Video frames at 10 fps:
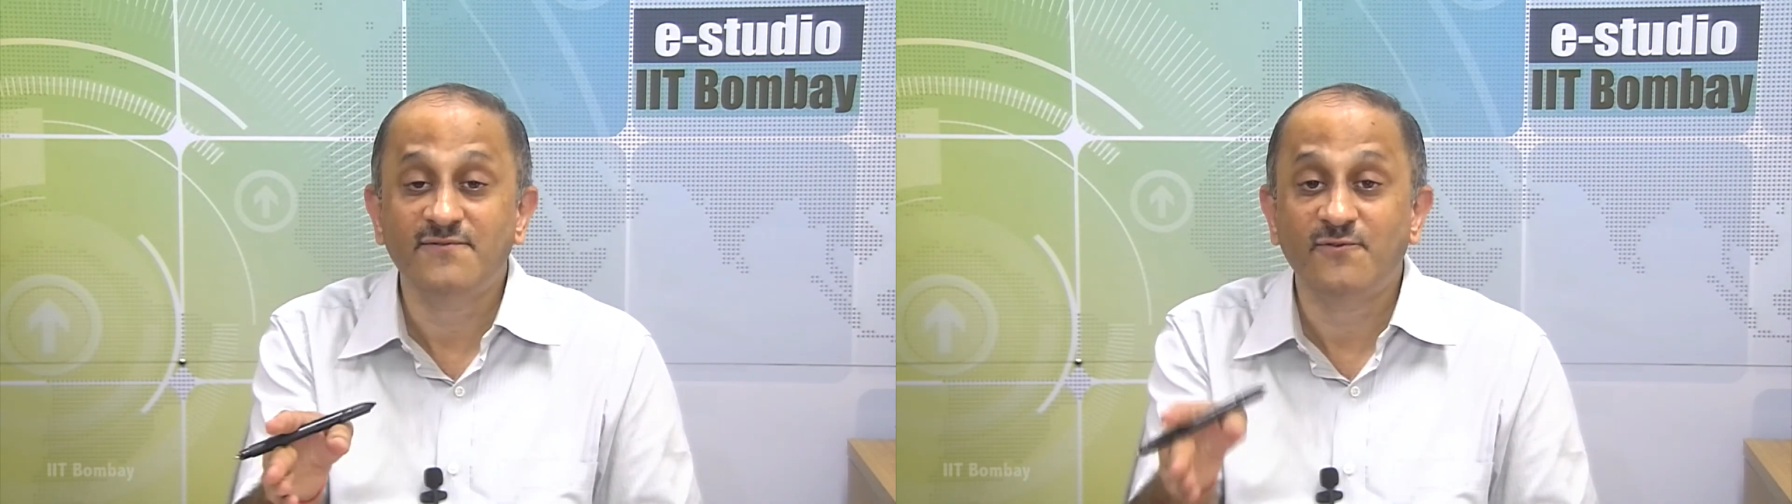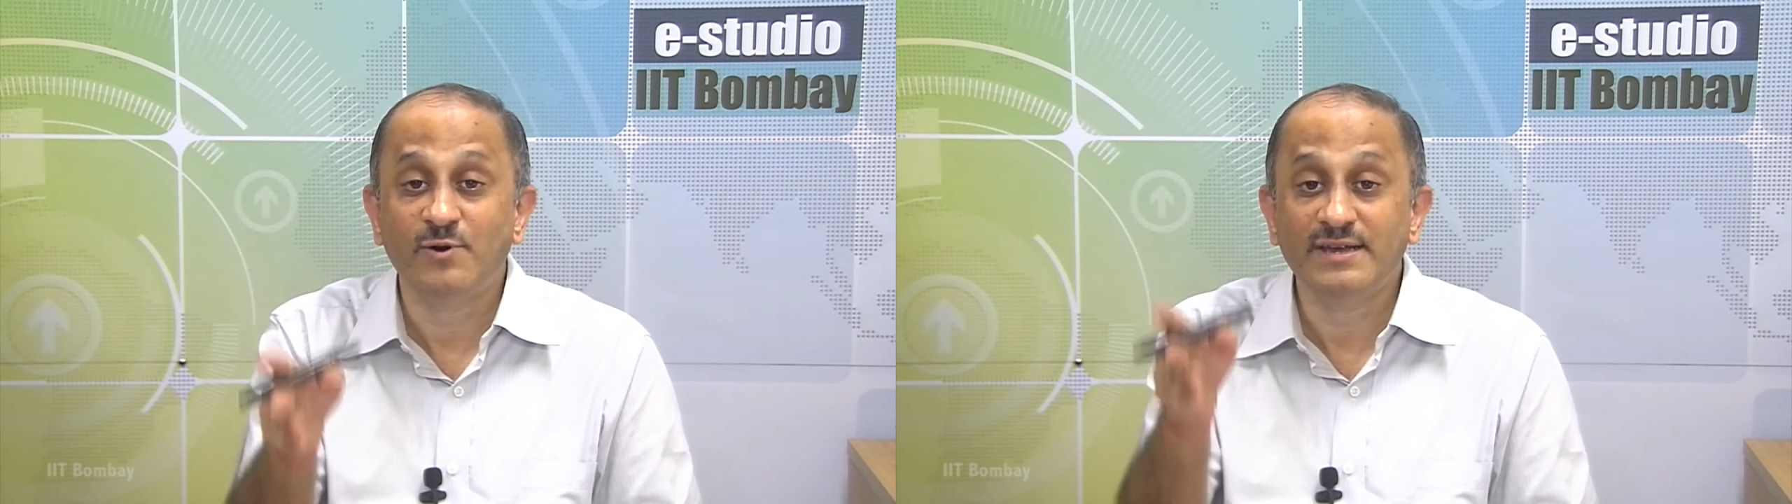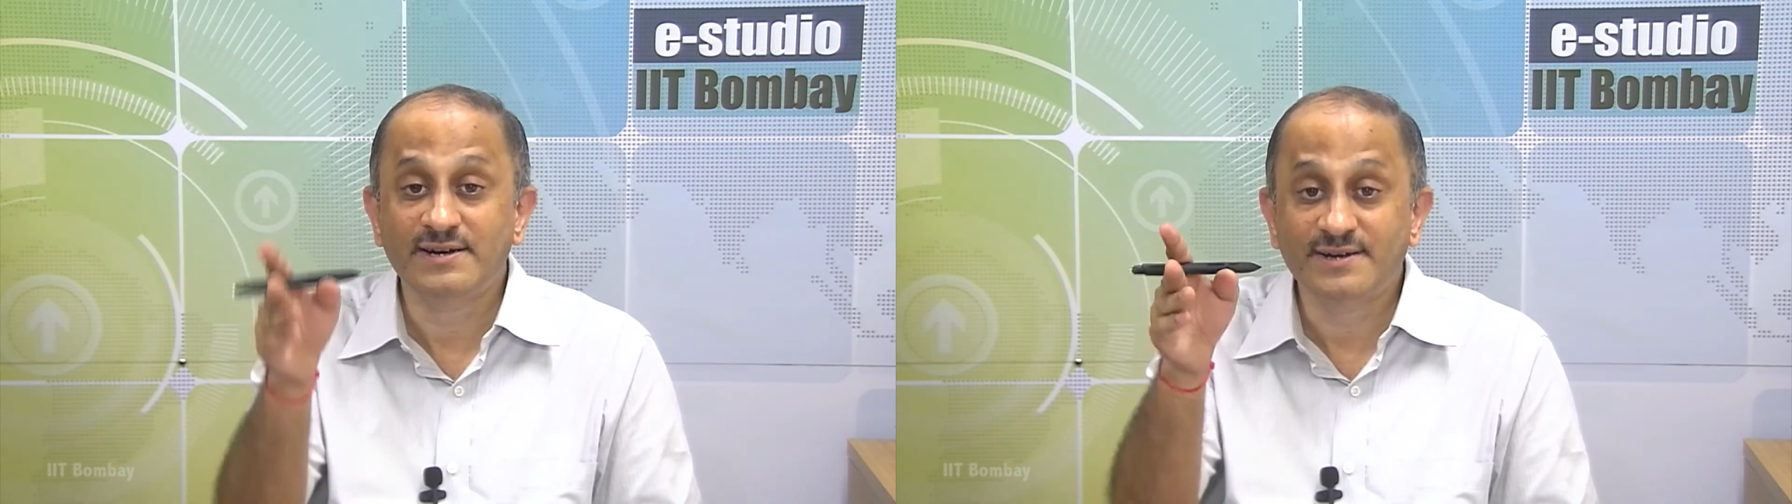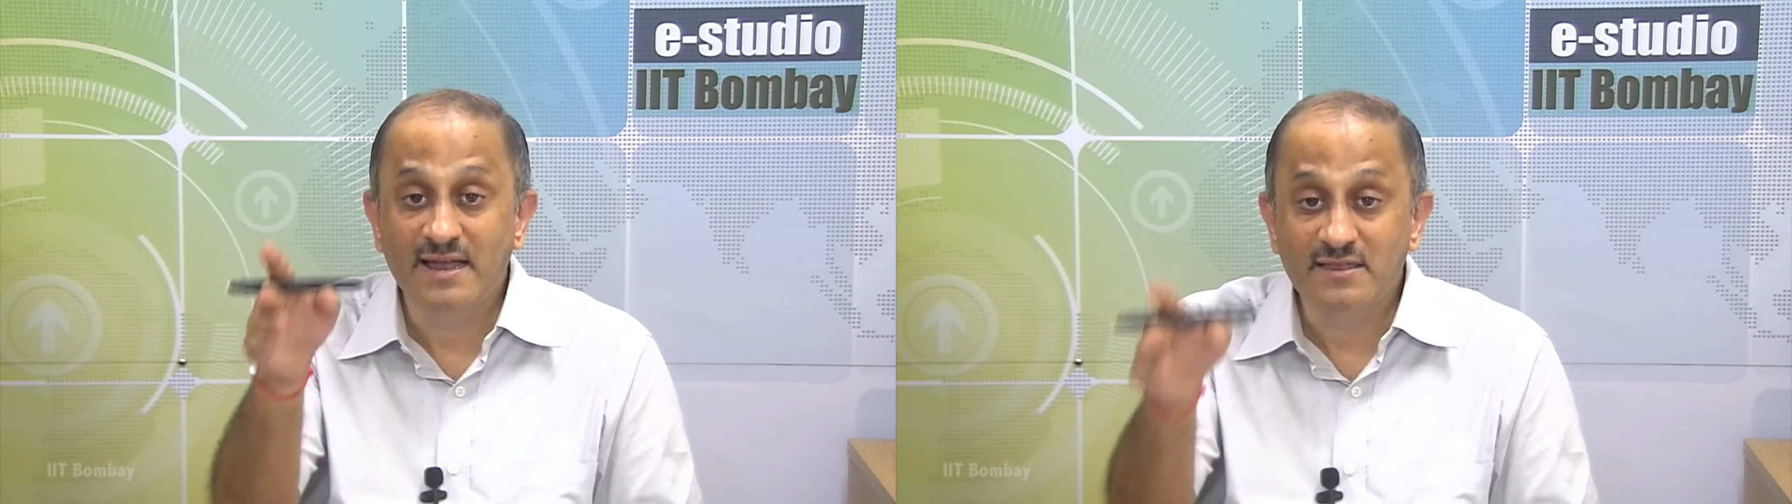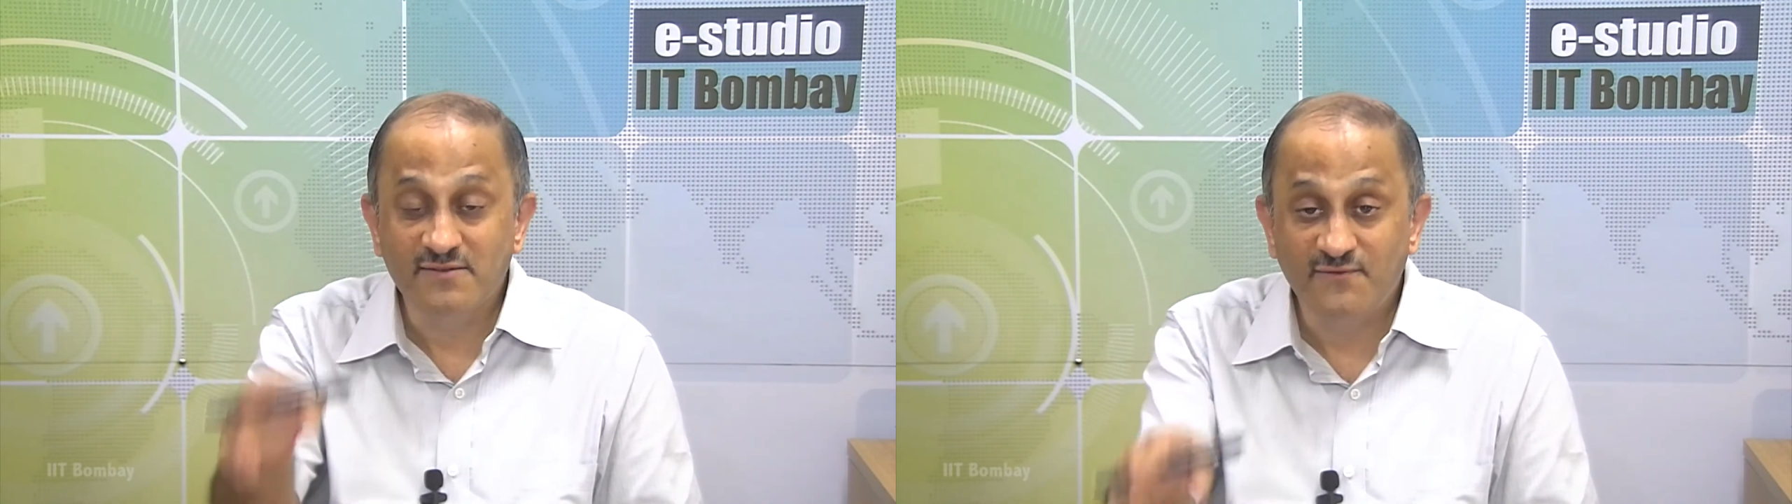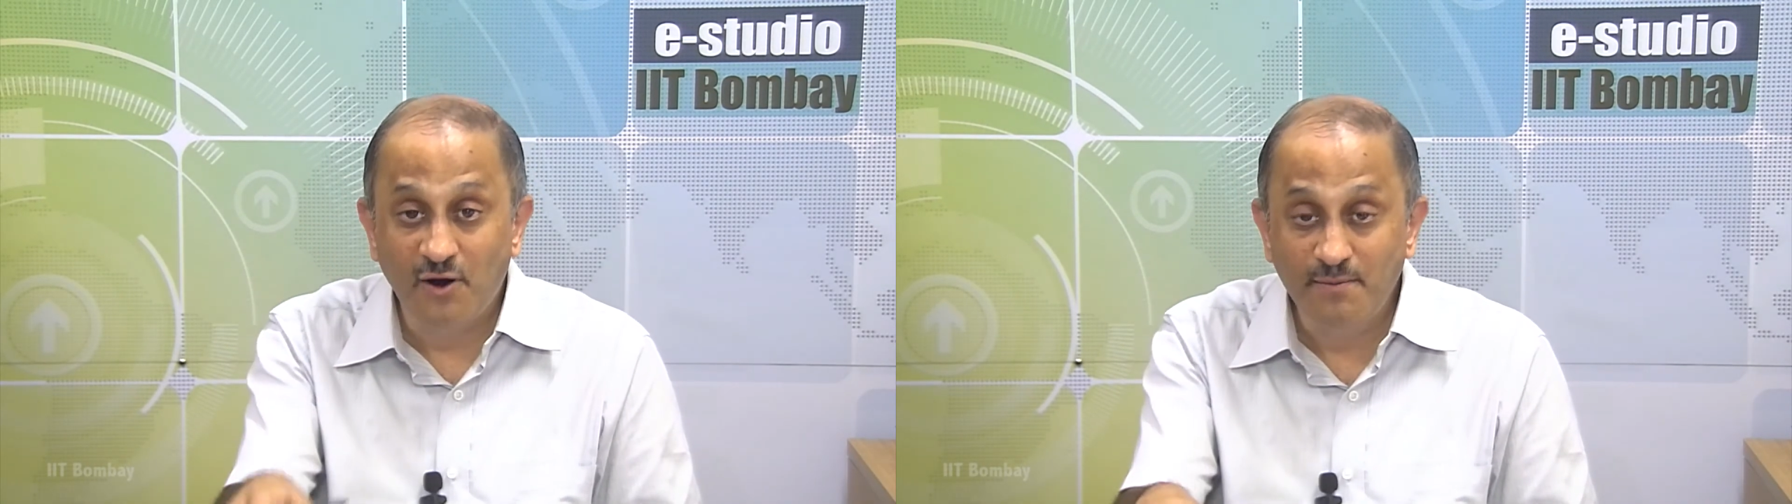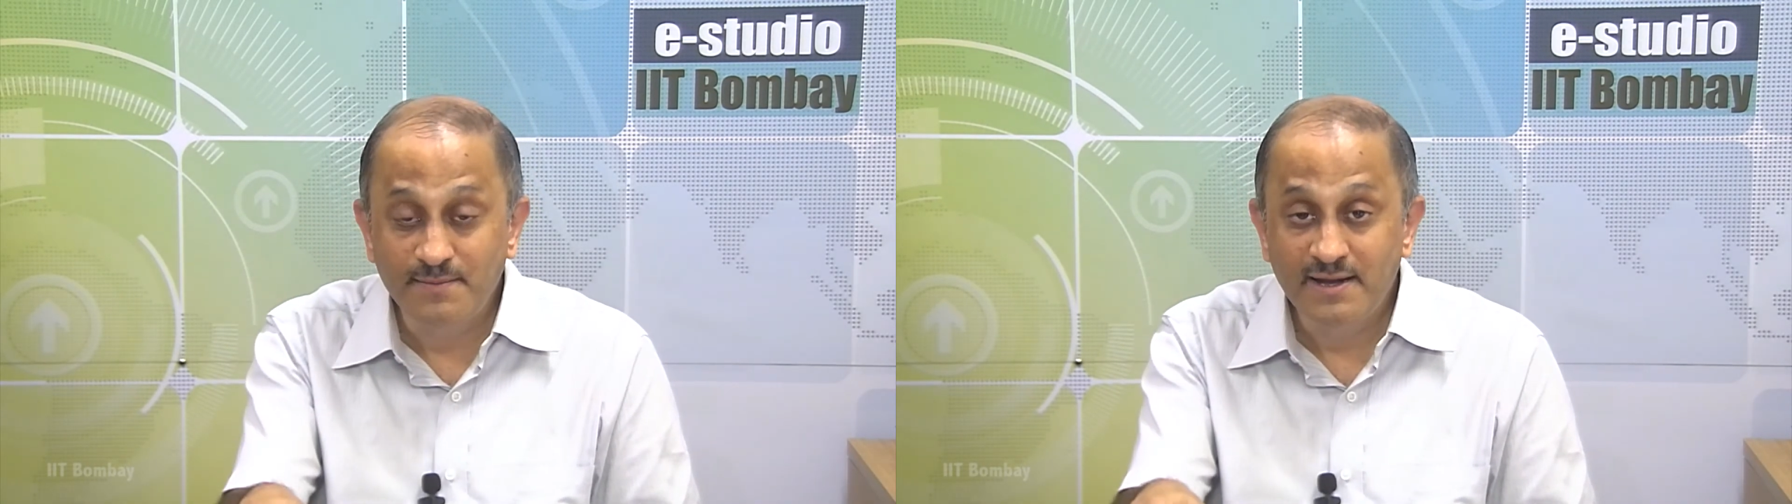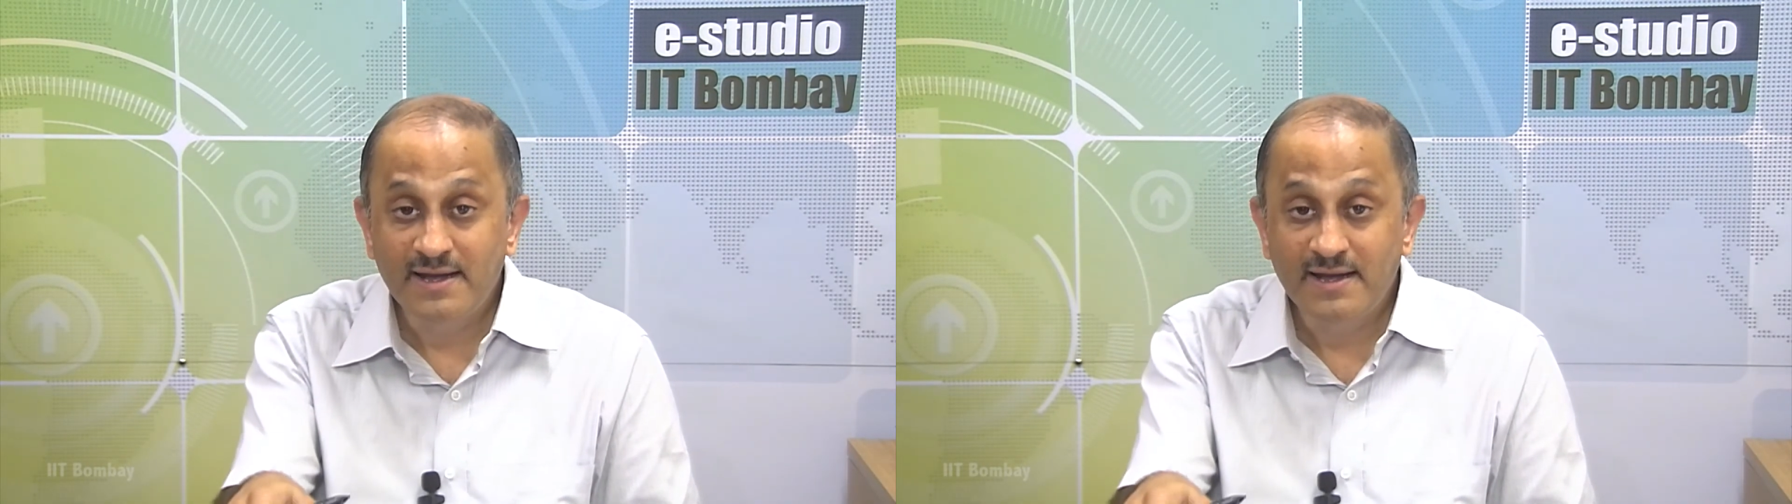Fourier transform